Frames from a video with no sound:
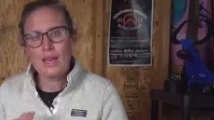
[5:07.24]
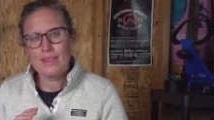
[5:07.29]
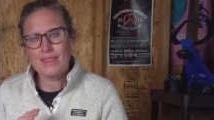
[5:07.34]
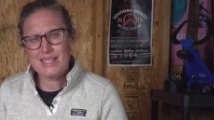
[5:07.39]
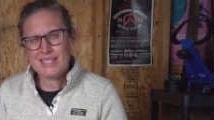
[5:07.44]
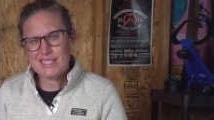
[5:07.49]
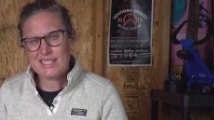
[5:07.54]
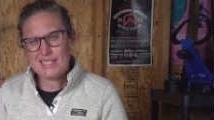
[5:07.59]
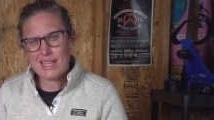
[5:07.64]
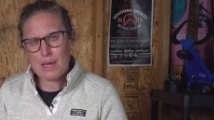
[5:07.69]

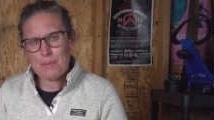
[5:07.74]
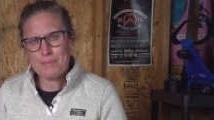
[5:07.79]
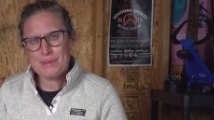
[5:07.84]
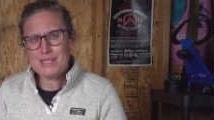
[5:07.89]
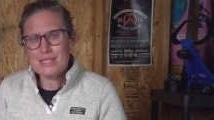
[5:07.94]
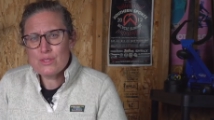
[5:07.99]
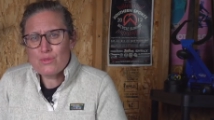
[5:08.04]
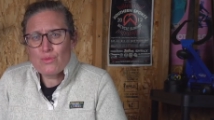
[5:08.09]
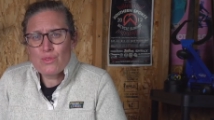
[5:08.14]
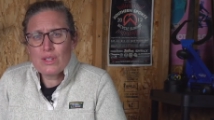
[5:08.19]
This step
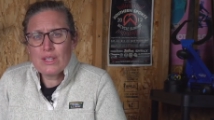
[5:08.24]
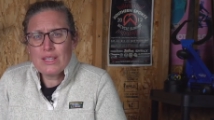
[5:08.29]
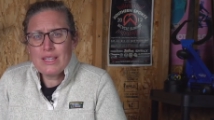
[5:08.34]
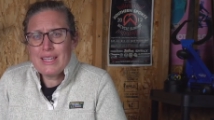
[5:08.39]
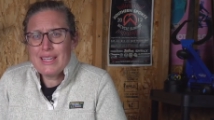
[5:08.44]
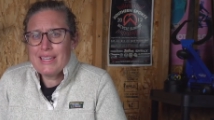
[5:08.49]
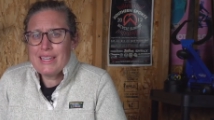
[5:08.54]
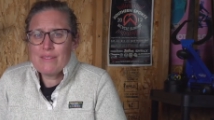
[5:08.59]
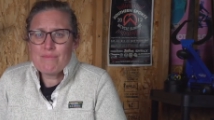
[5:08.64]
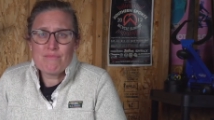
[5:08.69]
is
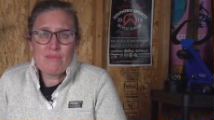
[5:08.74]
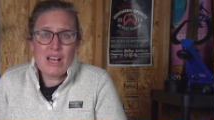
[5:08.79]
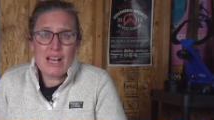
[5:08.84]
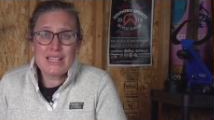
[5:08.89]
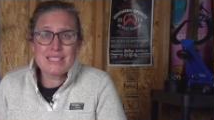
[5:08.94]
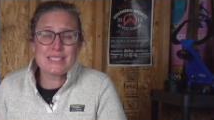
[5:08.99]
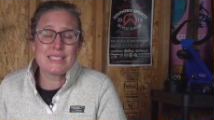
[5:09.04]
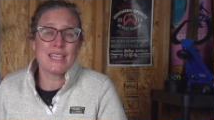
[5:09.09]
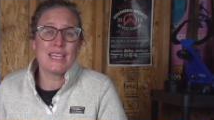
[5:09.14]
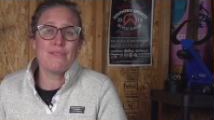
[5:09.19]
really a
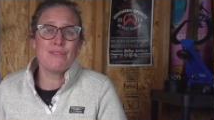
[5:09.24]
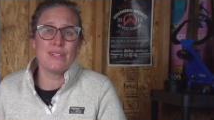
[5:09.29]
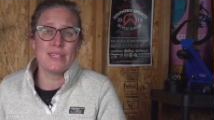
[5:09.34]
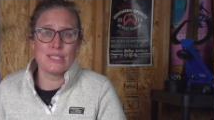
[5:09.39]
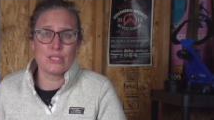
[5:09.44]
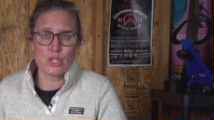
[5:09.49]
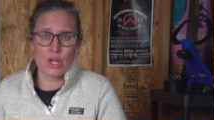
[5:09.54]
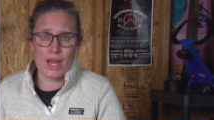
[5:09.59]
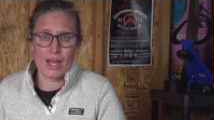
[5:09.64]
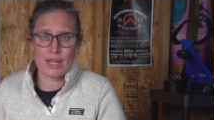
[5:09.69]
safety
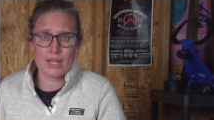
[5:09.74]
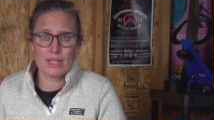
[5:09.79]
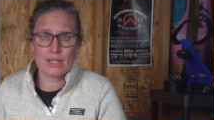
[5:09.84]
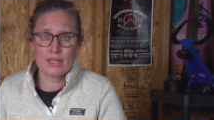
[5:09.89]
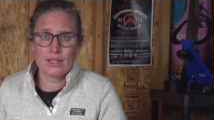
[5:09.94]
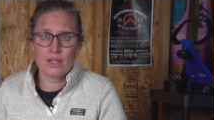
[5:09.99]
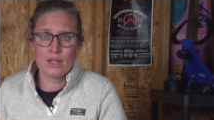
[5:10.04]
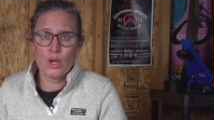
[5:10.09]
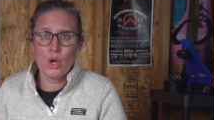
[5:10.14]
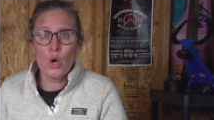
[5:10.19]
check.
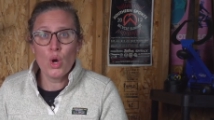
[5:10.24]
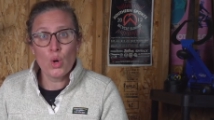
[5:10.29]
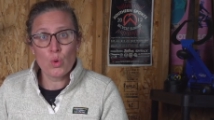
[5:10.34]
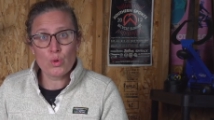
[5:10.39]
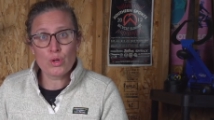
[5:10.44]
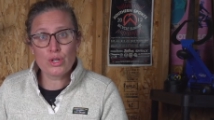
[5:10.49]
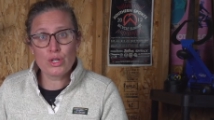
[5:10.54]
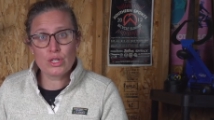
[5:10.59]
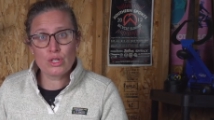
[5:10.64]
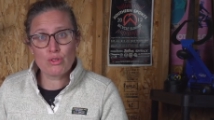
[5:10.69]

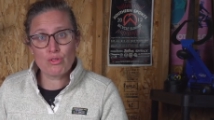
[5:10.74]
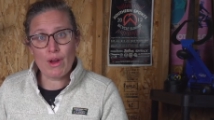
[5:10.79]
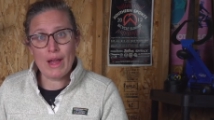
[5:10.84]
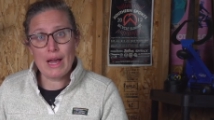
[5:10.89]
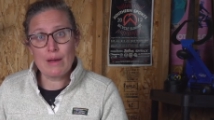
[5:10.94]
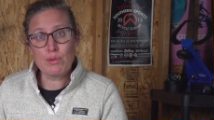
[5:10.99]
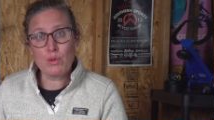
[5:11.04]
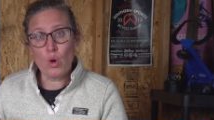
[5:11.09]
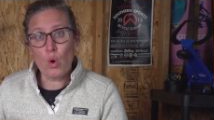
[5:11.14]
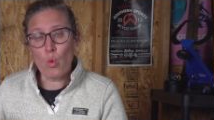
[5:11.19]
We're going to
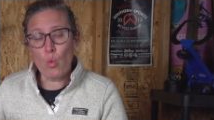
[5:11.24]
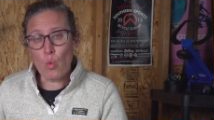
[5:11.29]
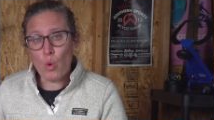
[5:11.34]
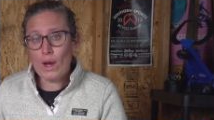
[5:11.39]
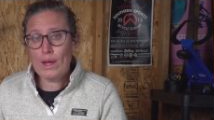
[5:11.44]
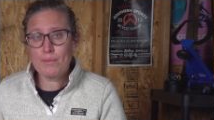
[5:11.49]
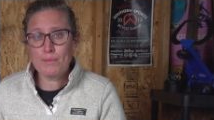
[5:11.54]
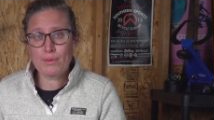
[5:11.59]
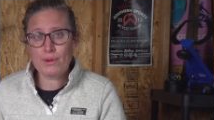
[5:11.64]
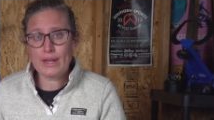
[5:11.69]
grab
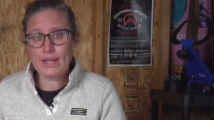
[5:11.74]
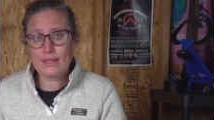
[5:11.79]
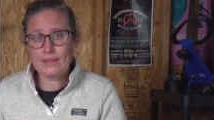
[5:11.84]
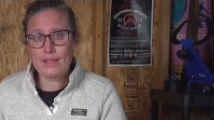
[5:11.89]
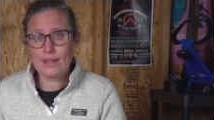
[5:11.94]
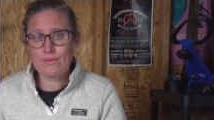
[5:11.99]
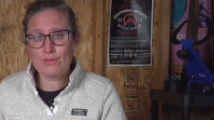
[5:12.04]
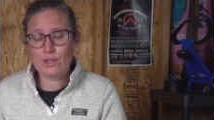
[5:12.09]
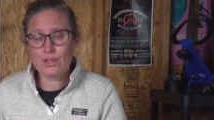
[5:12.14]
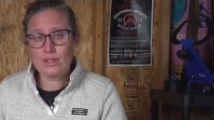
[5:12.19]
one brake
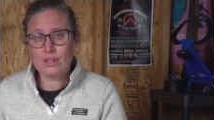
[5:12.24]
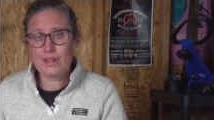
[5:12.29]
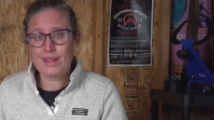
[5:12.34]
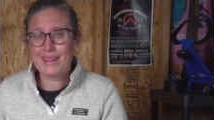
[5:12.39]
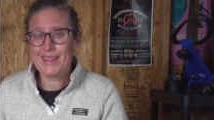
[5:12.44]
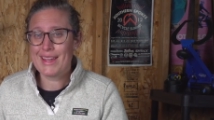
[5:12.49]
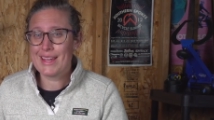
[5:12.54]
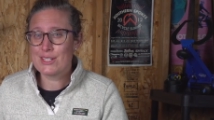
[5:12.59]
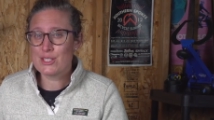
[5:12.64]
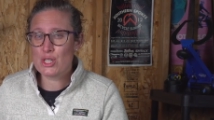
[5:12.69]
lever
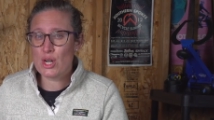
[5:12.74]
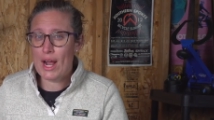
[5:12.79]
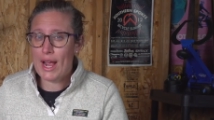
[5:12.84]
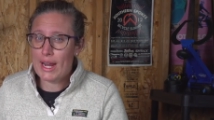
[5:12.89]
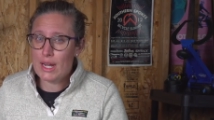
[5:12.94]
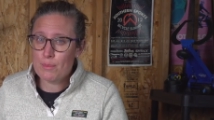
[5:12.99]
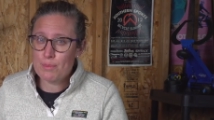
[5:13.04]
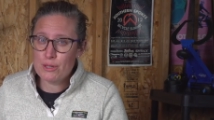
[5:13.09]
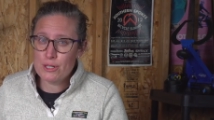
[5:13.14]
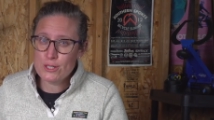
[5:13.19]
and try
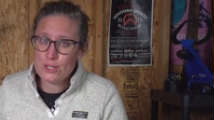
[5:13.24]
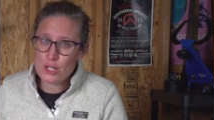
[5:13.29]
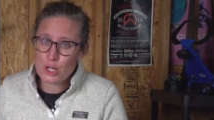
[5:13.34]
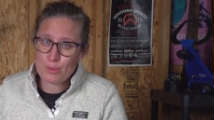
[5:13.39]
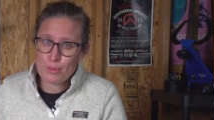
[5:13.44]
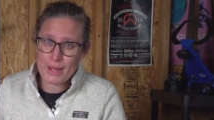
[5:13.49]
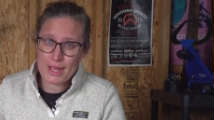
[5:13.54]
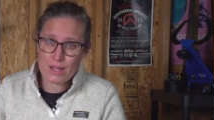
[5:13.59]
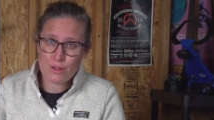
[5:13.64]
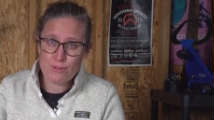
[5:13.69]
to push your
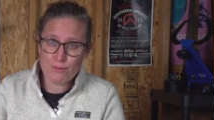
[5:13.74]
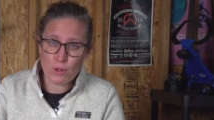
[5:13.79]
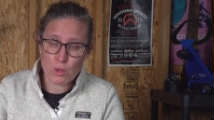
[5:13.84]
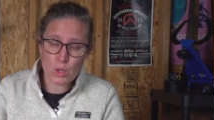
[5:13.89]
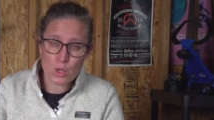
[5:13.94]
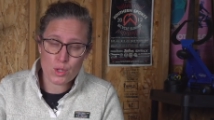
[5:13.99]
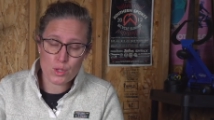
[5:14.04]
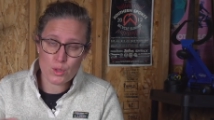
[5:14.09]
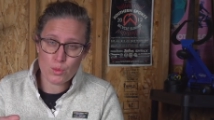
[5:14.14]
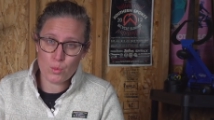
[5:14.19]
bike
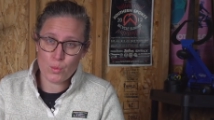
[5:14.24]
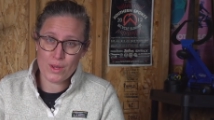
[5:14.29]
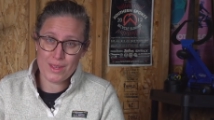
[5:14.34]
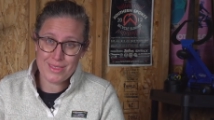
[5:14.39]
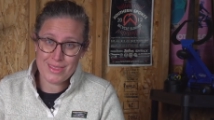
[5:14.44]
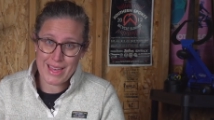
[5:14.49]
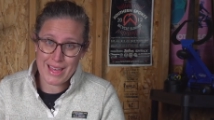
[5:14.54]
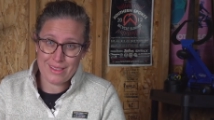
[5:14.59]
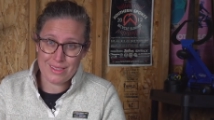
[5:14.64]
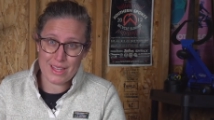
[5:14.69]
forward
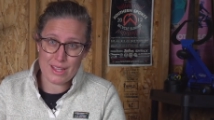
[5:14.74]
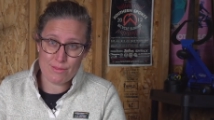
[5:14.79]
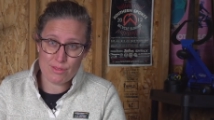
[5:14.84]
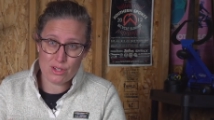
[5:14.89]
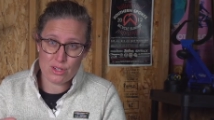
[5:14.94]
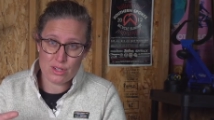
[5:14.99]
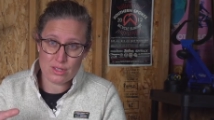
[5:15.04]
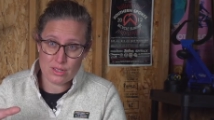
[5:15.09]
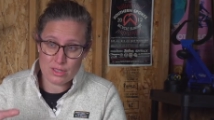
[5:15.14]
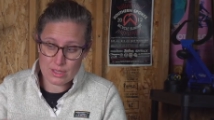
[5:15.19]
with that
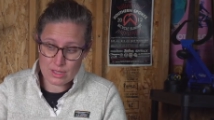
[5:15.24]
lever